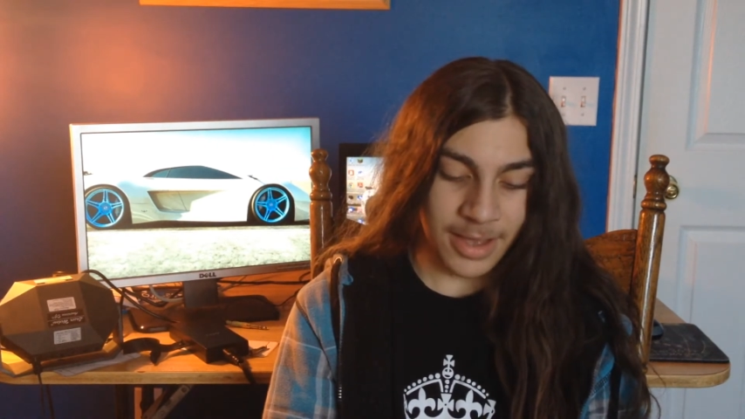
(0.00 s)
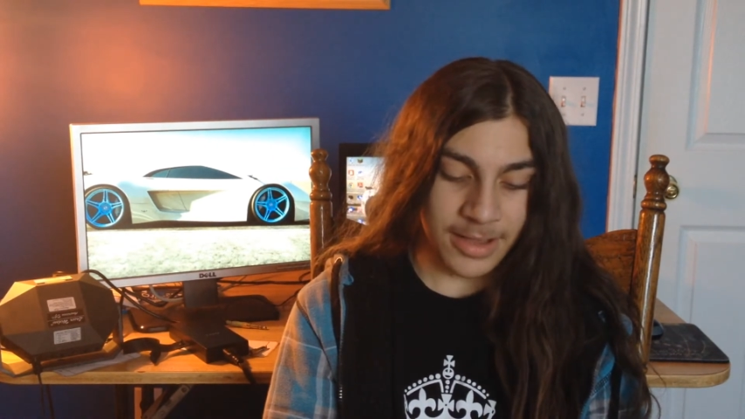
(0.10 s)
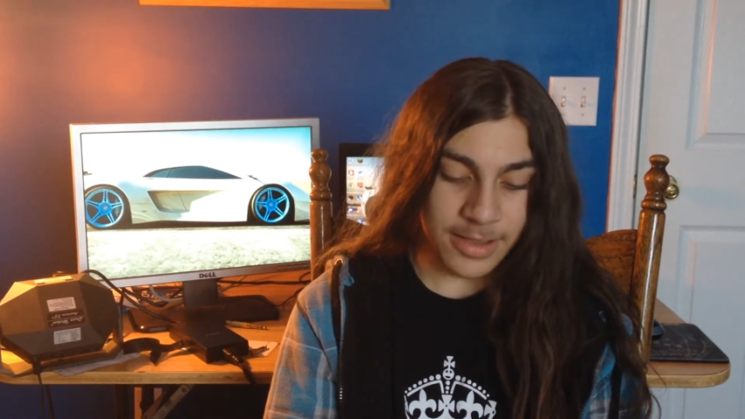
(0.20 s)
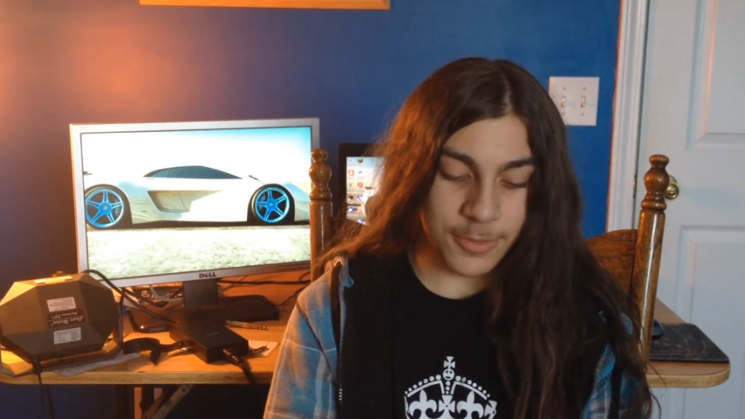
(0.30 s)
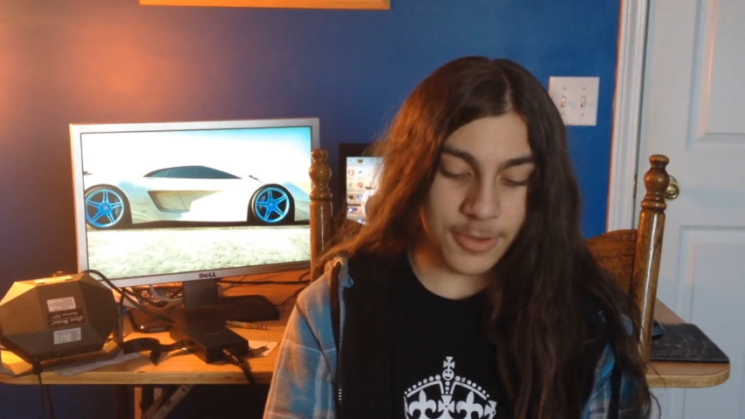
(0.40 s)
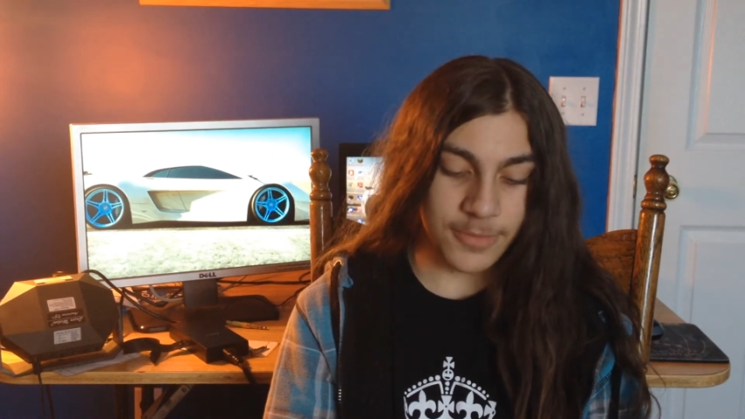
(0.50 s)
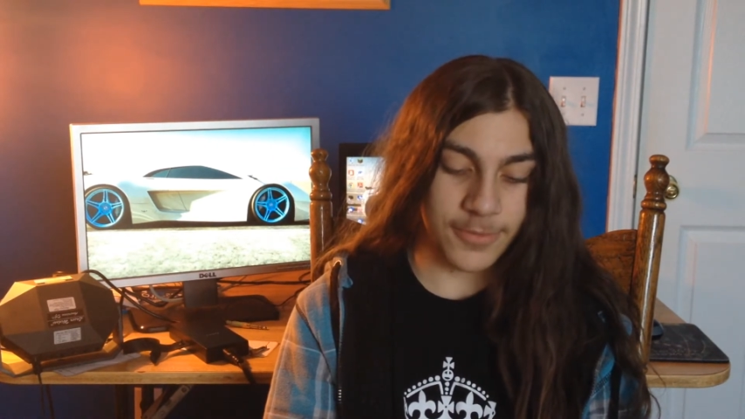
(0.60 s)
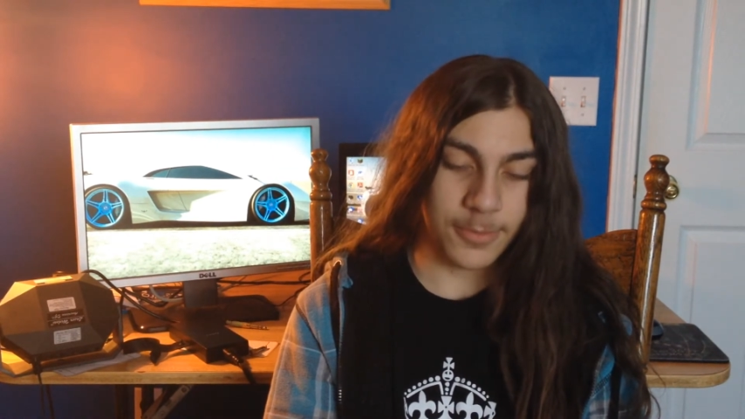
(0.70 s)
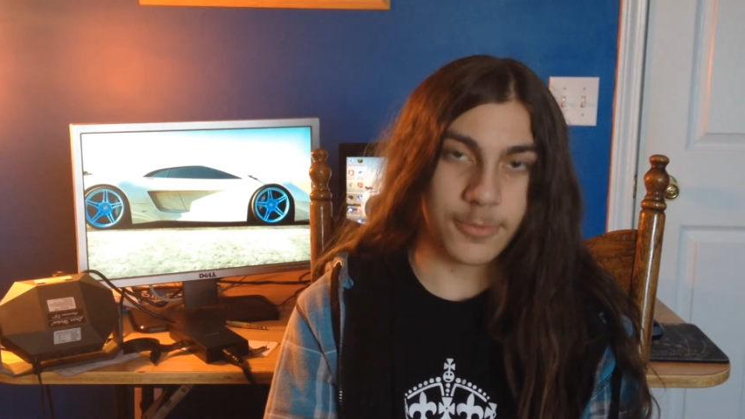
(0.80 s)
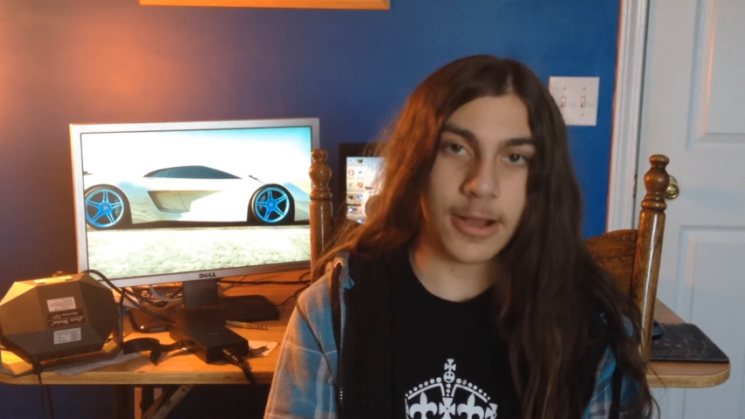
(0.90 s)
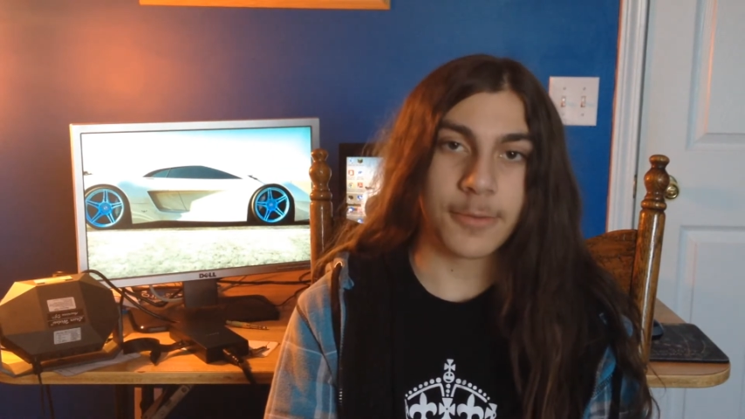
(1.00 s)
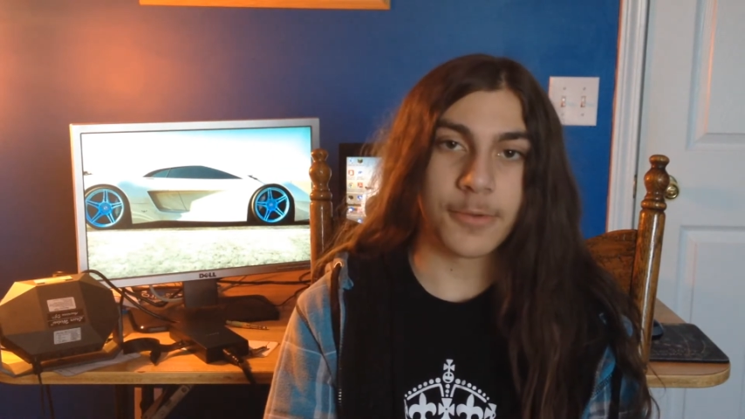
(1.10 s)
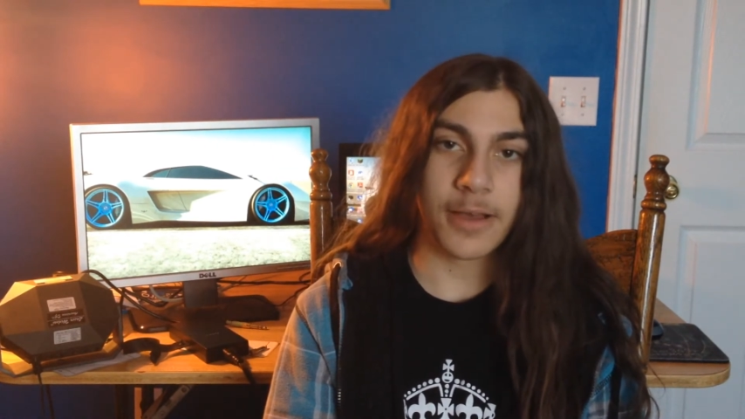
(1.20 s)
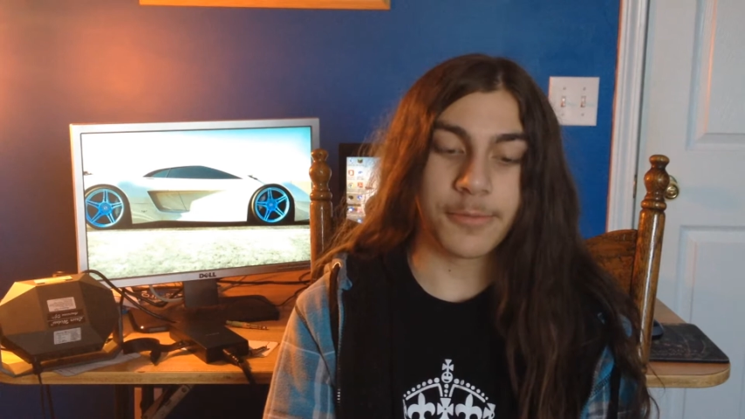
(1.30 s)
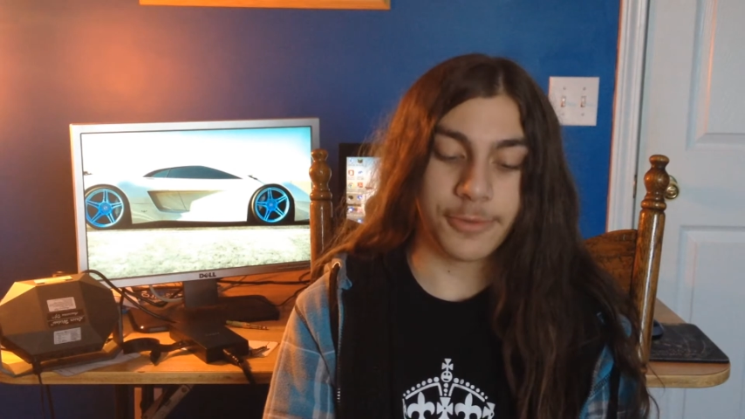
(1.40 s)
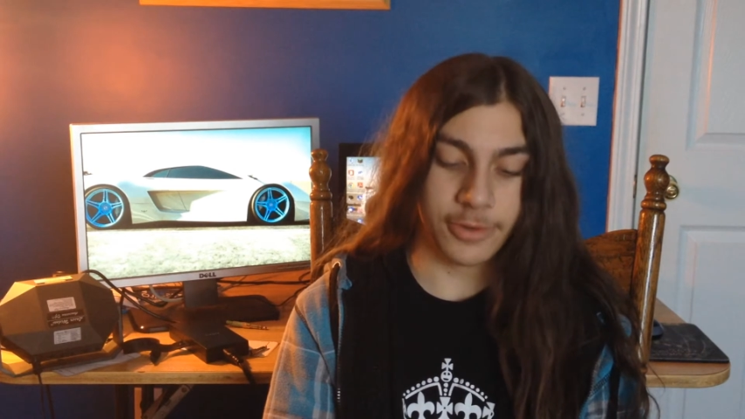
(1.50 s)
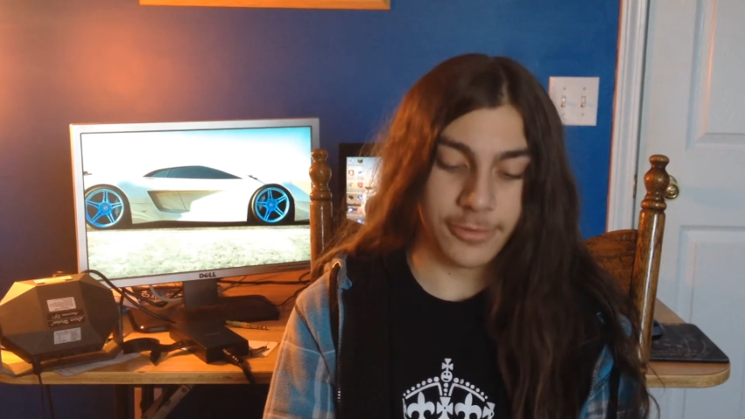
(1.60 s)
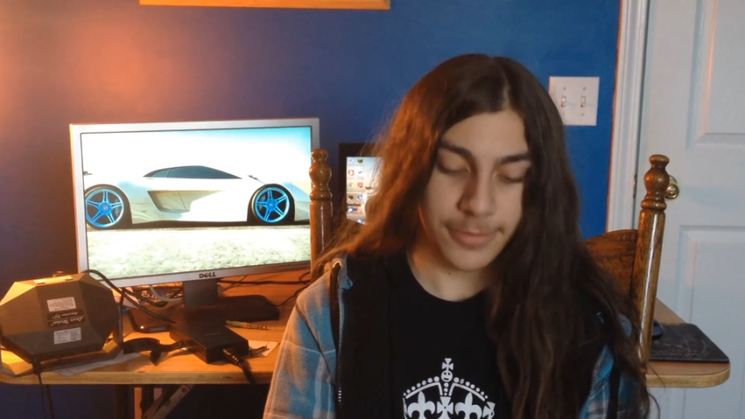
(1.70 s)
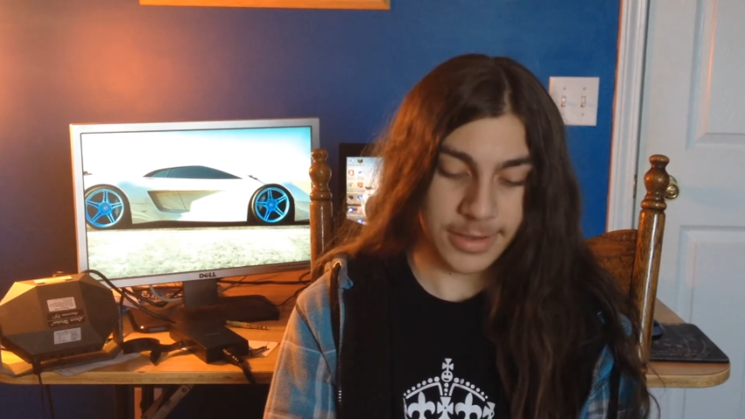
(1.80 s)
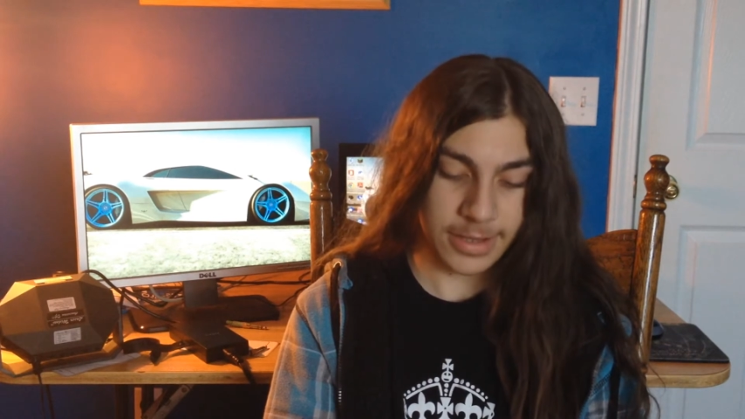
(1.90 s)
one from
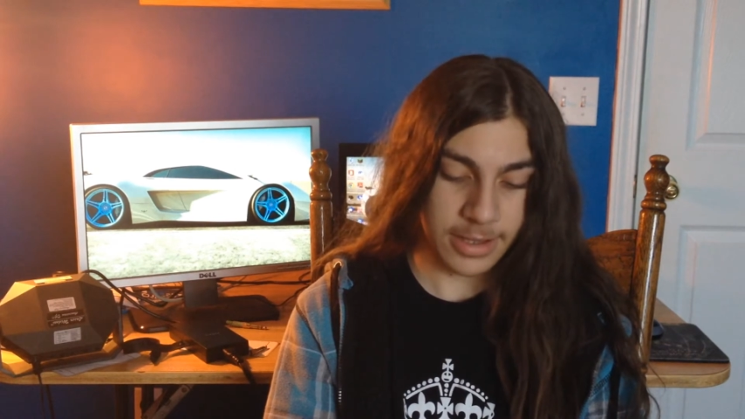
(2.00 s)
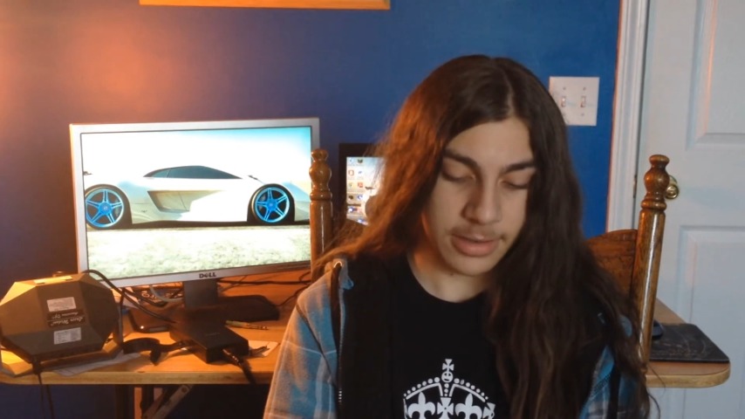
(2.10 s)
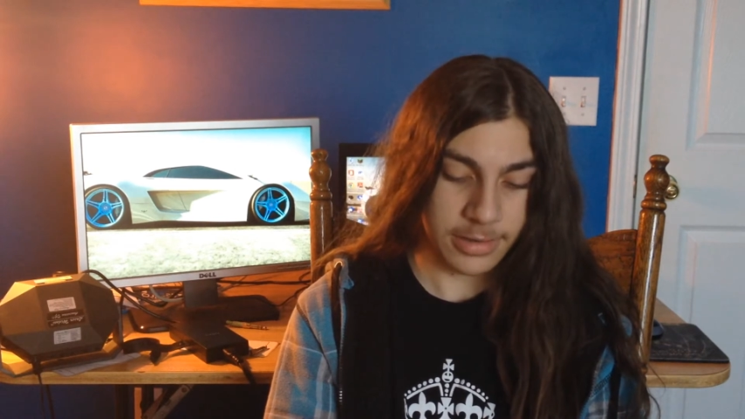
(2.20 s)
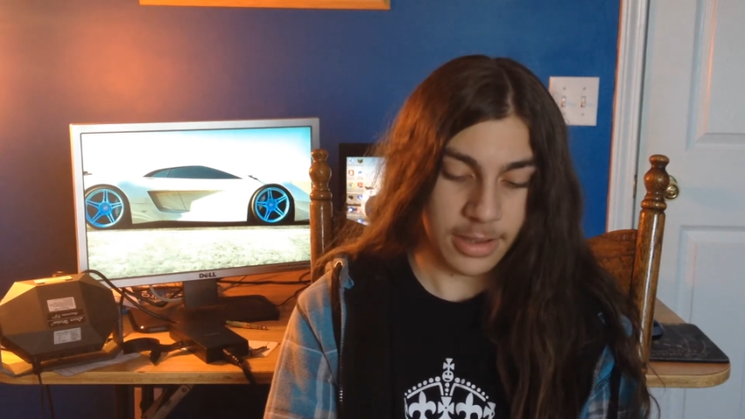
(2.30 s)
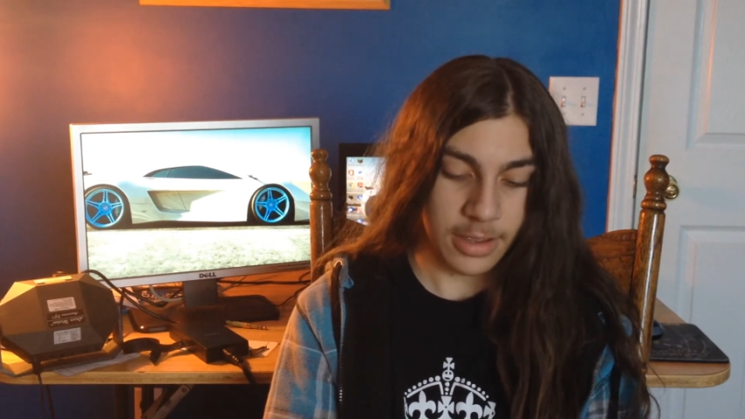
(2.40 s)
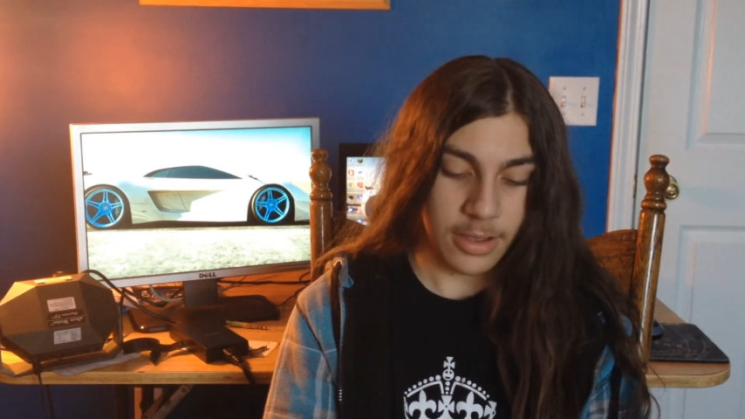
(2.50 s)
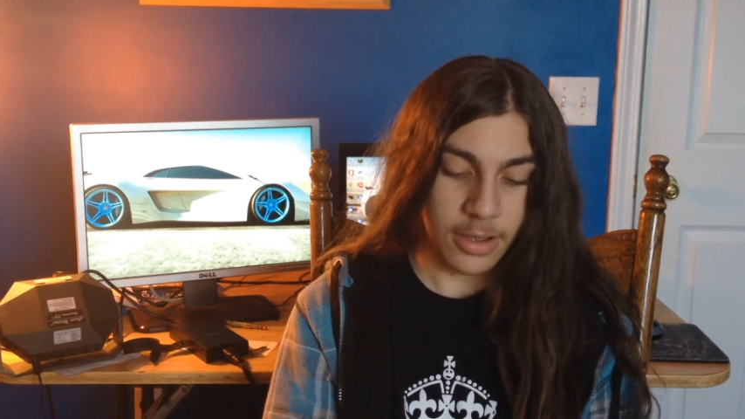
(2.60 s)
BrayBrayBaloo says,